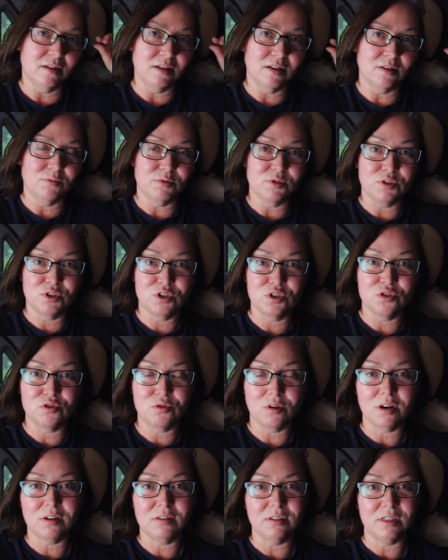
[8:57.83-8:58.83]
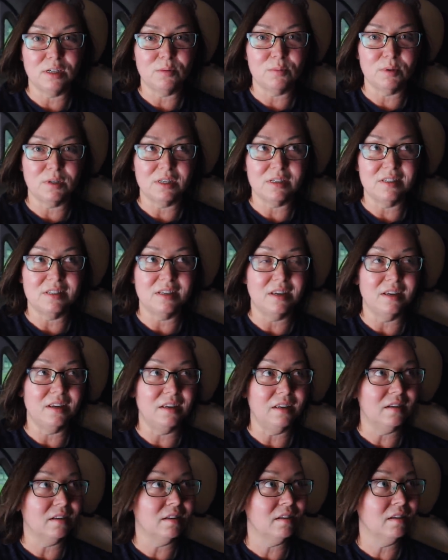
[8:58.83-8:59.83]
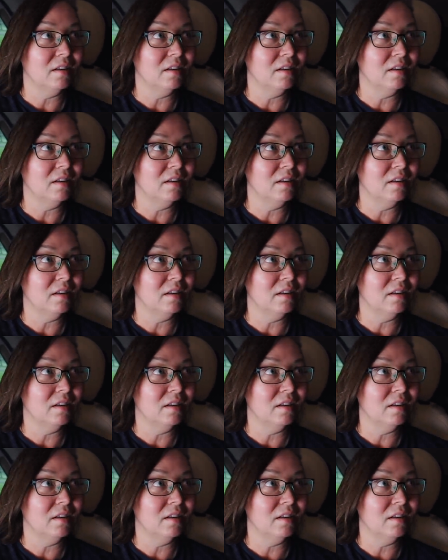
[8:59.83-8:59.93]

It was struggling, but it's in.